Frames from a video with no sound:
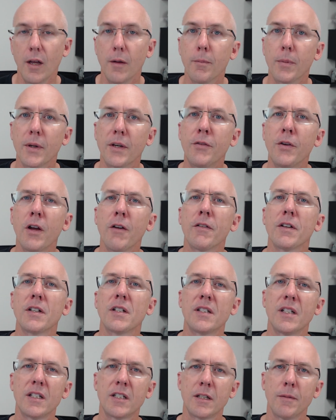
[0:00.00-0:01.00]
But if you have a
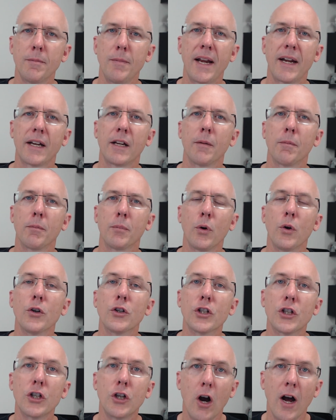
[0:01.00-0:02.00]
systematic
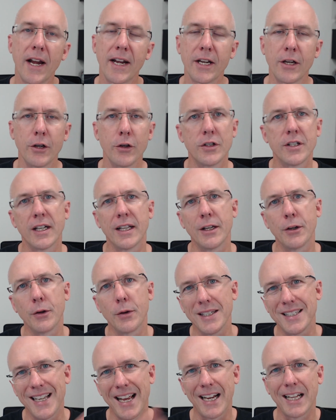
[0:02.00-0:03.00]
approach guiding you, telling you
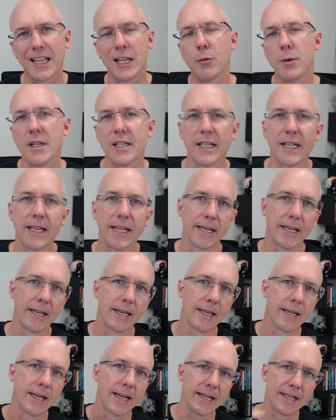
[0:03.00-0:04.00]
exactly when to get
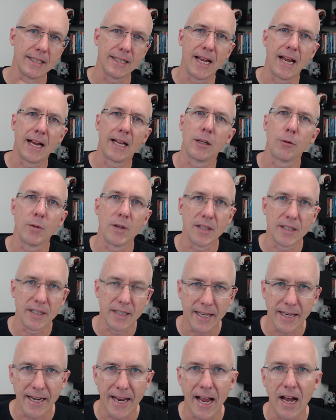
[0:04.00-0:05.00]
in, exactly when to
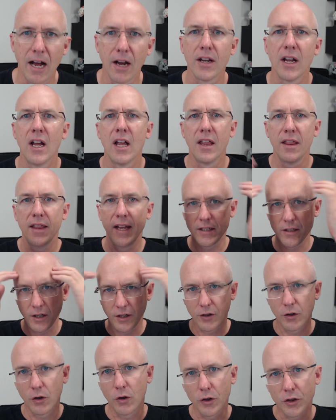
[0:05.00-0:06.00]
get out, that
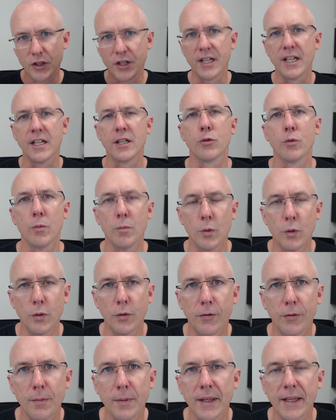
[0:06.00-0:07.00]
psychology is
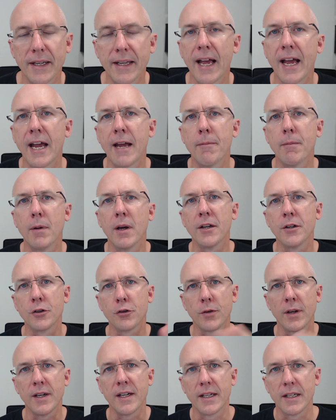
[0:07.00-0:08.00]
removed from the game and
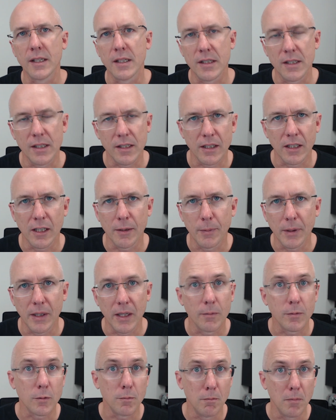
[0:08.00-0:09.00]
trading consistently
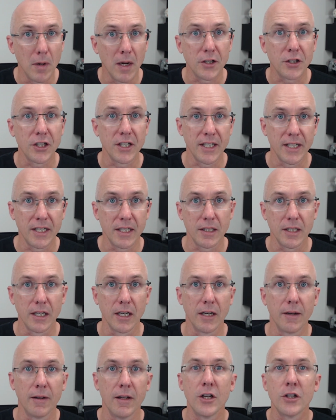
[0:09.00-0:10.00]
becomes much
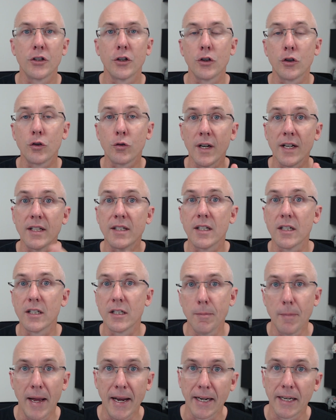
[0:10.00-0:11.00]
easier. So trade
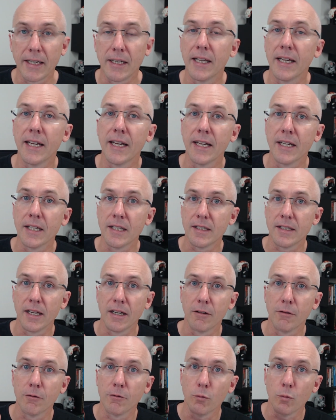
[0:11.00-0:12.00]
systematically
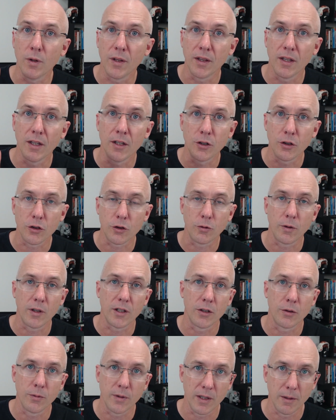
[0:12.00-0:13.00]
instead of with a
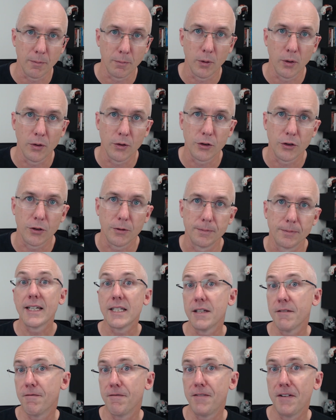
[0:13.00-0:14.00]
discretionary approach.
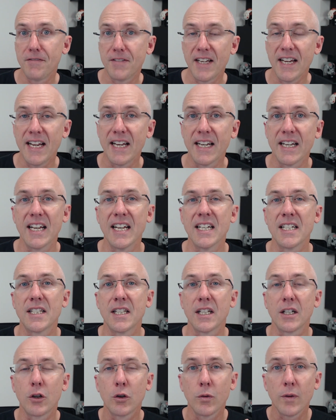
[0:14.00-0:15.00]
Lesson 15 is
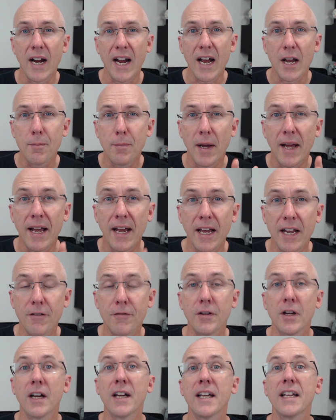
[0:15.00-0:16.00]
that crowd
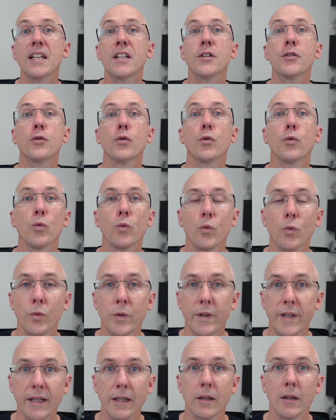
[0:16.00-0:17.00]
behavior is
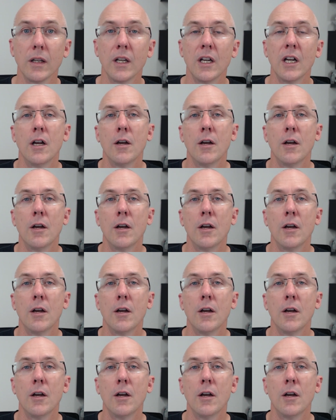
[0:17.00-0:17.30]
real.